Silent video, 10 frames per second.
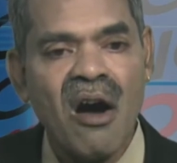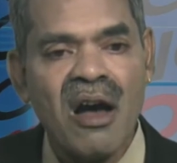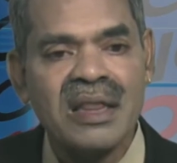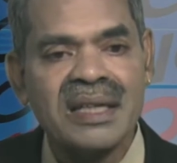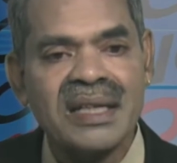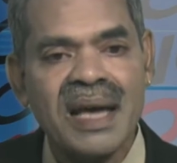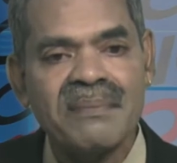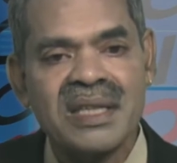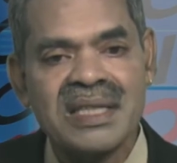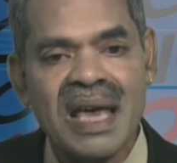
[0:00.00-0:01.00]
all the
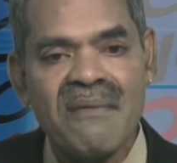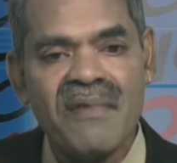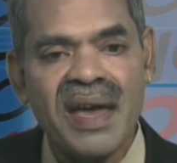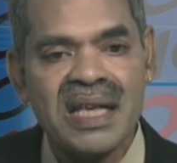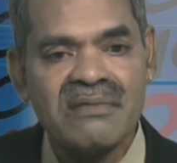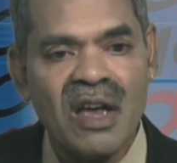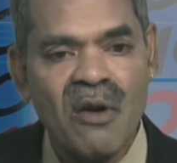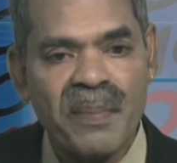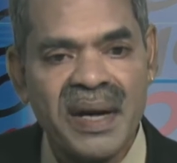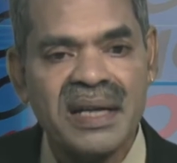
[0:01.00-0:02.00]
time the same way as we
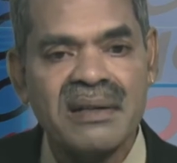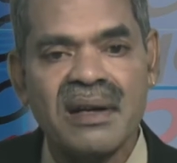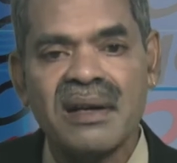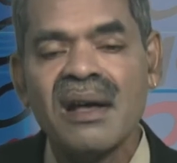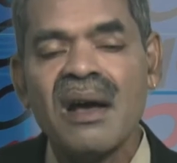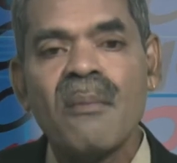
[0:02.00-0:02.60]
have predicted.